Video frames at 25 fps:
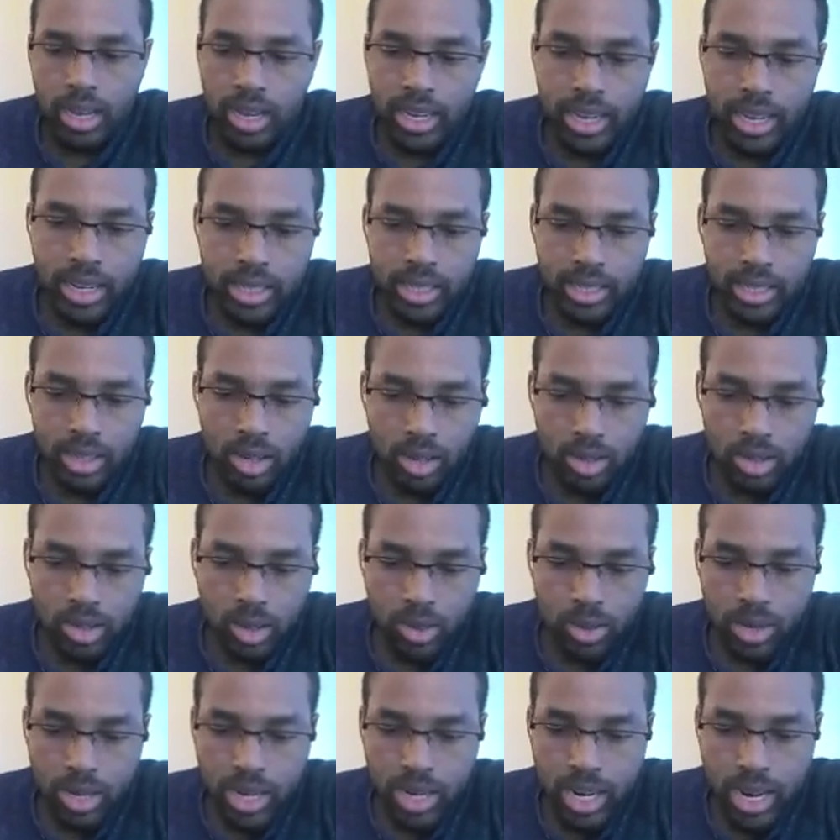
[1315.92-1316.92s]
It is
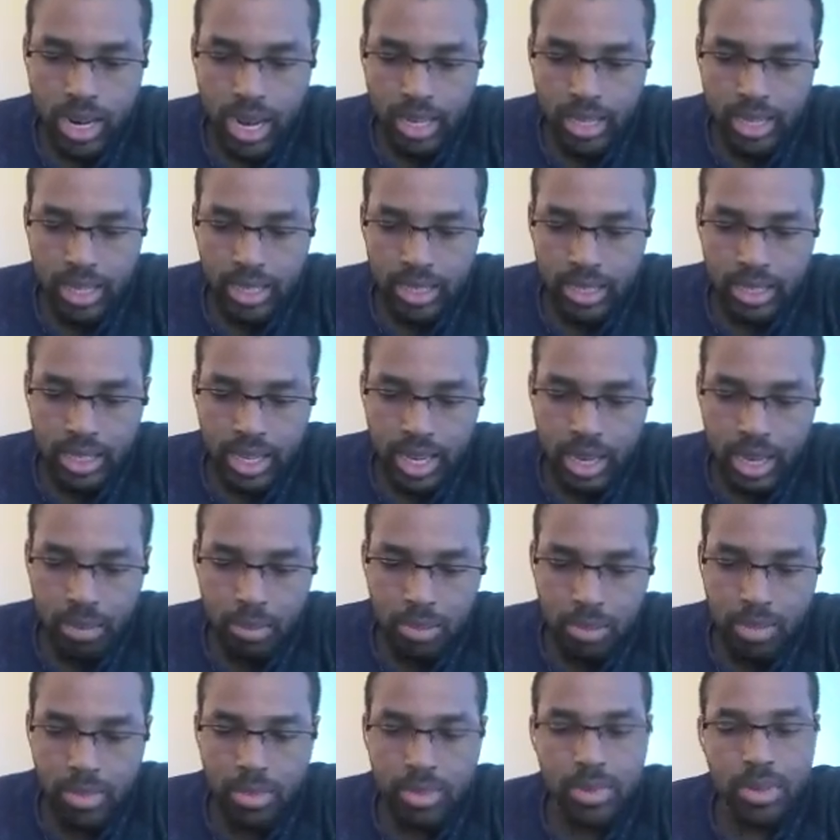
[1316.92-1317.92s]
also not the
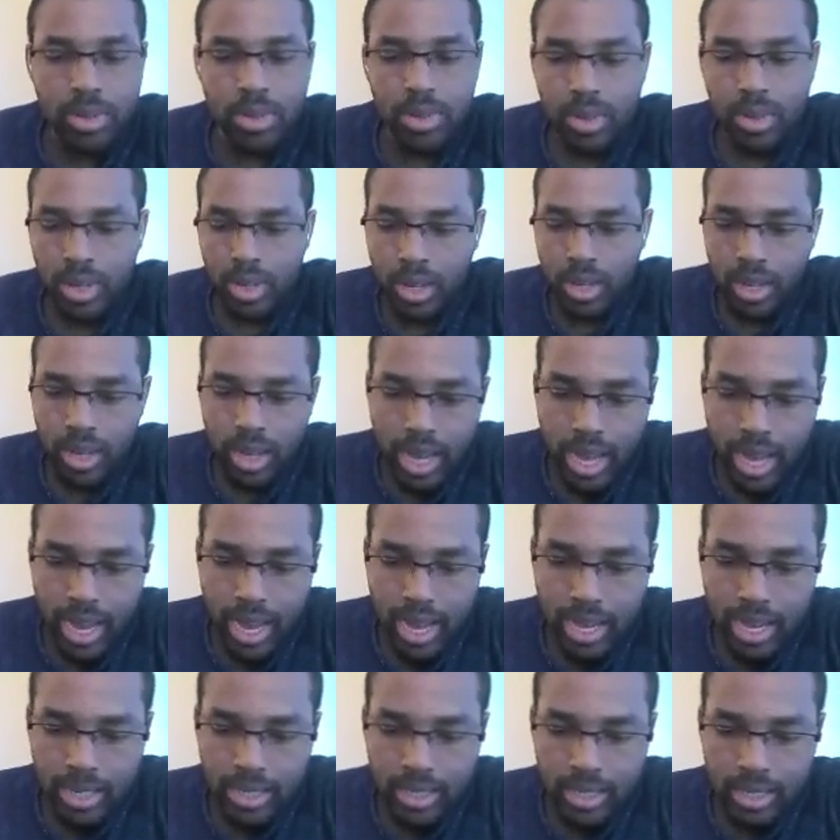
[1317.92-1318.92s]
same
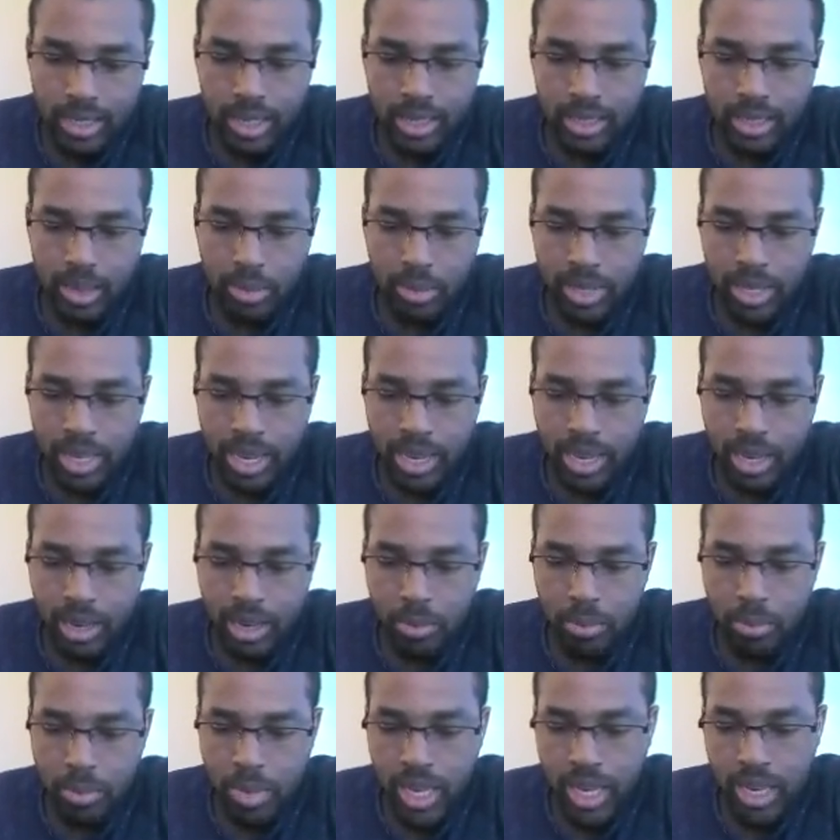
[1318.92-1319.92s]
as something like
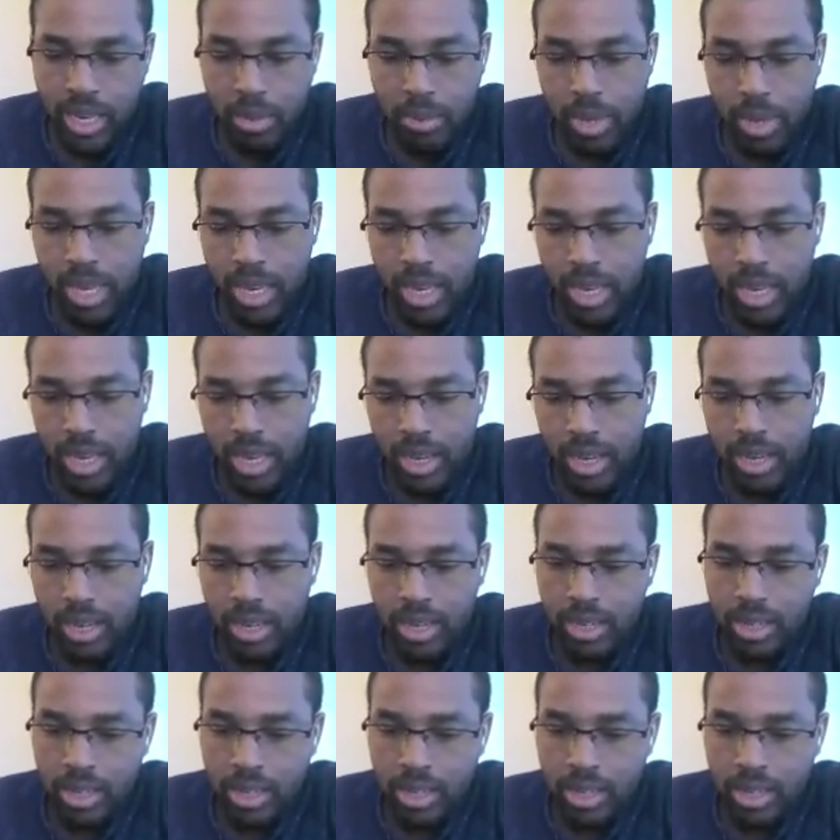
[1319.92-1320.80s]
B, B,